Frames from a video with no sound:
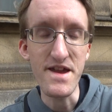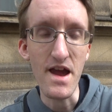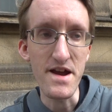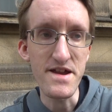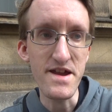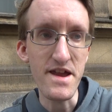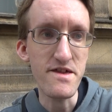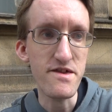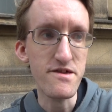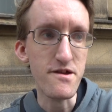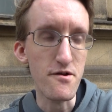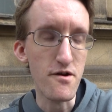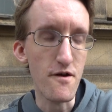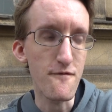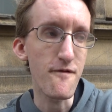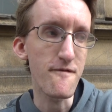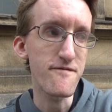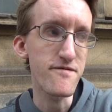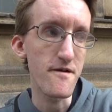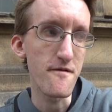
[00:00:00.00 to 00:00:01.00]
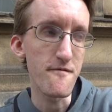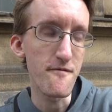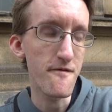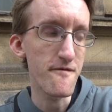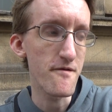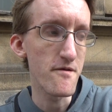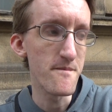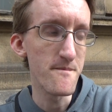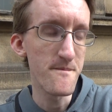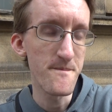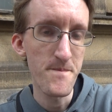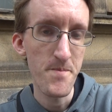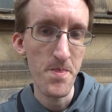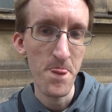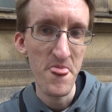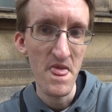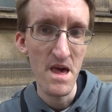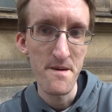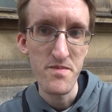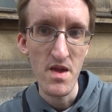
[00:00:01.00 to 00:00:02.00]
Anita's gone off with, with um,
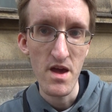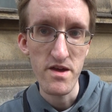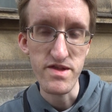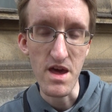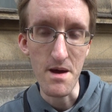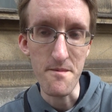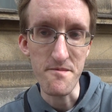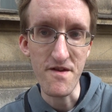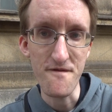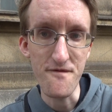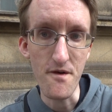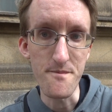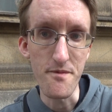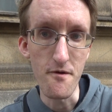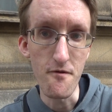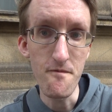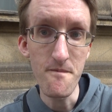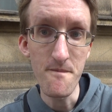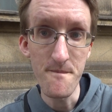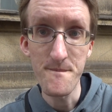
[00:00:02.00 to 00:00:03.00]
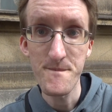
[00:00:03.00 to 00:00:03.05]
Sam to football.